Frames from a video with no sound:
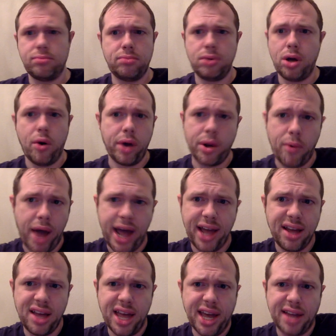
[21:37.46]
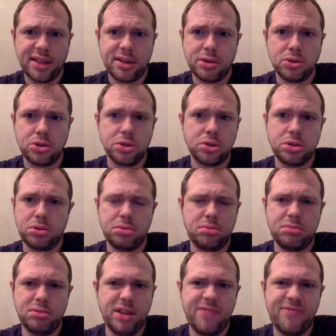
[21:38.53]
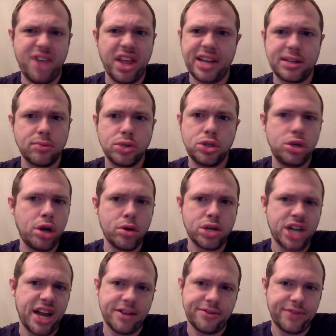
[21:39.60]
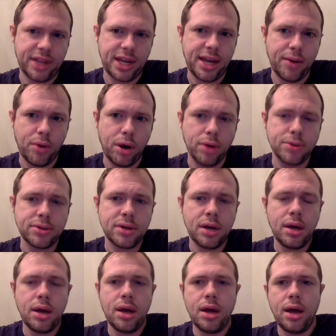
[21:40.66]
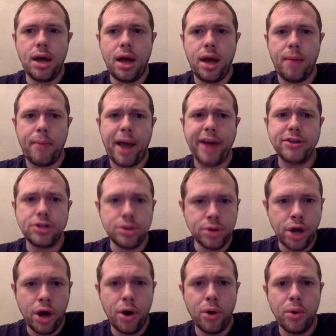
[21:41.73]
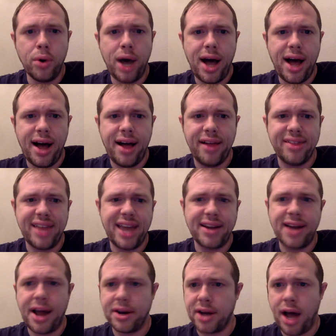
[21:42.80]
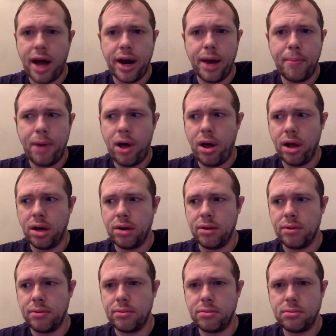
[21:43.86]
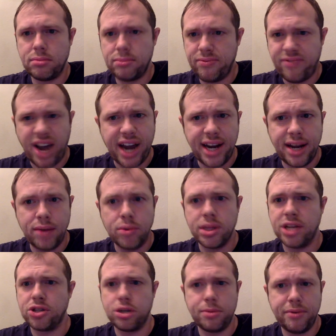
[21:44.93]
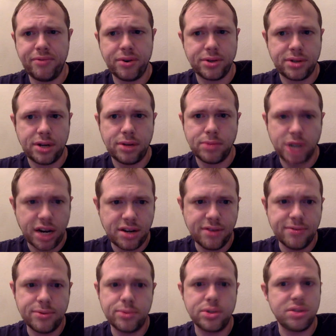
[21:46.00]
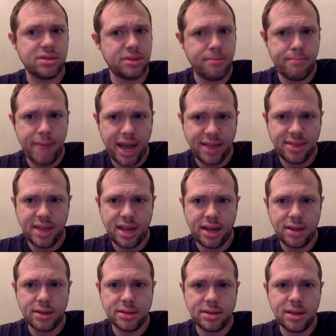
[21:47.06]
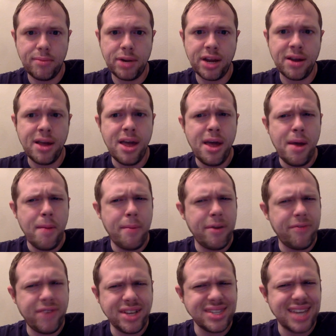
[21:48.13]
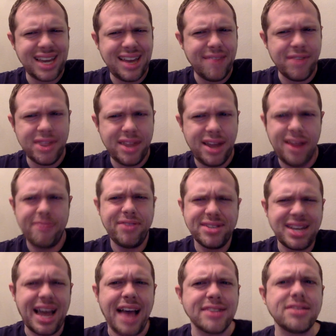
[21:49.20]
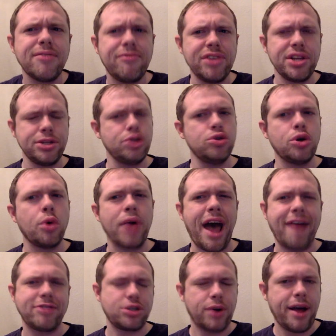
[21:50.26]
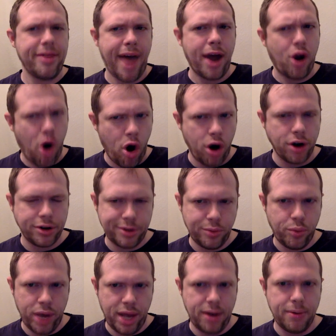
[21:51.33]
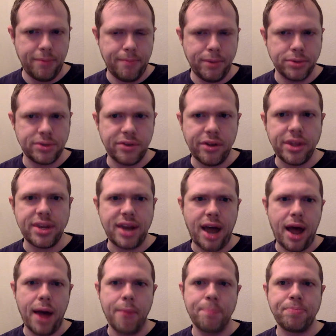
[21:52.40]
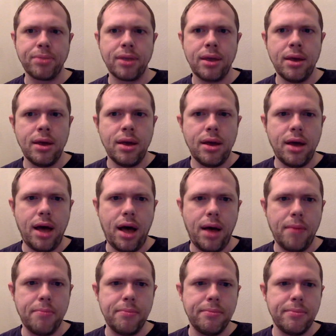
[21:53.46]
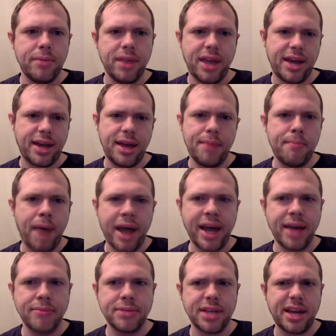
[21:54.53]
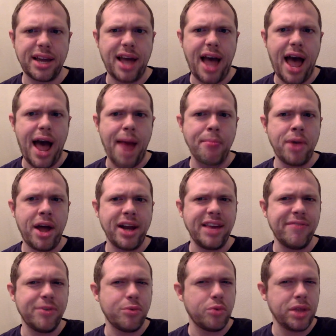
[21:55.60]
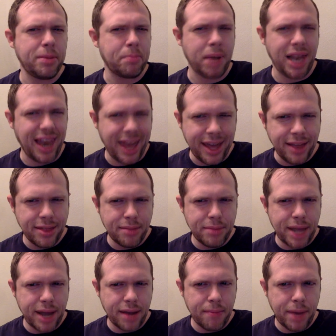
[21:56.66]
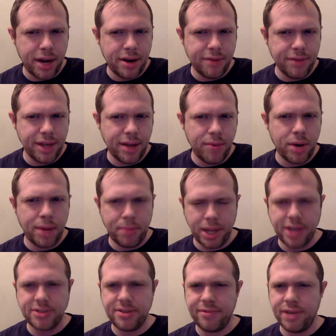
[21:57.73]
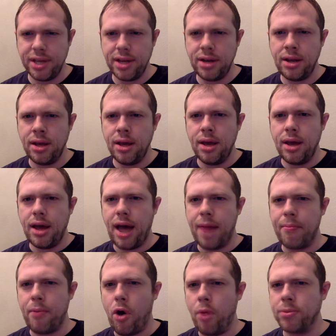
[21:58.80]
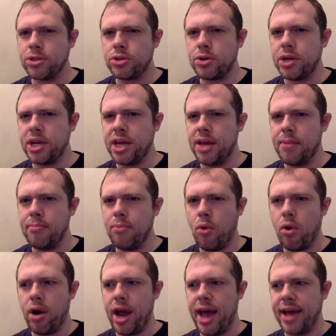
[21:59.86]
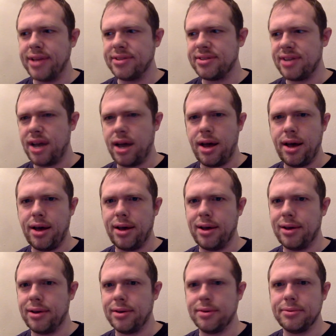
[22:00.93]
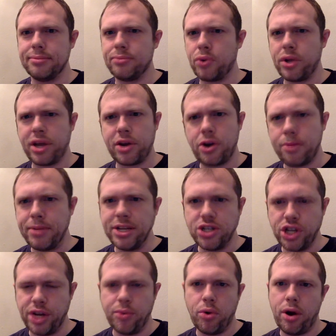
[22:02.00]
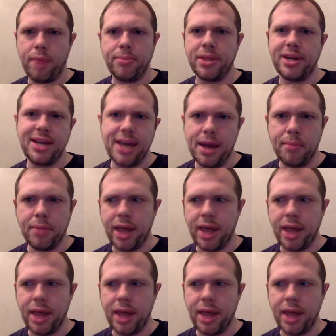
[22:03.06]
going away. Like, it felt like there was no chance for the heroes. I do know they had gotten caught up on fighting when they should have been focused on objectives, which is the main thing that's limiting. But it feels like even then, it feels like as the villain, you don't have to try that hard to win most of the time. Like in my games, like I'm not even really playing them that competitively when I play as the villain. I'm almost treating it more as more like an RPG where I'm the DM.